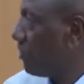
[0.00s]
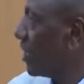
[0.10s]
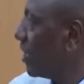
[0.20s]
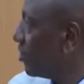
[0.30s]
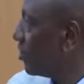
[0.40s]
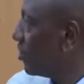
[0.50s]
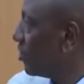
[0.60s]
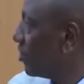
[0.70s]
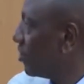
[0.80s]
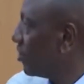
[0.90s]
our nation,
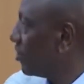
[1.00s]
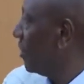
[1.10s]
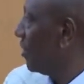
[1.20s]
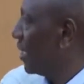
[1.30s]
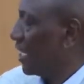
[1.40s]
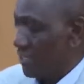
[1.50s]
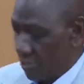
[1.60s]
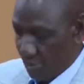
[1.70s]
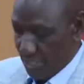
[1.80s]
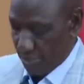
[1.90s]
and
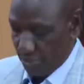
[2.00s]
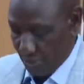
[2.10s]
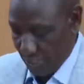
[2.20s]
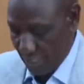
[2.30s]
to ensure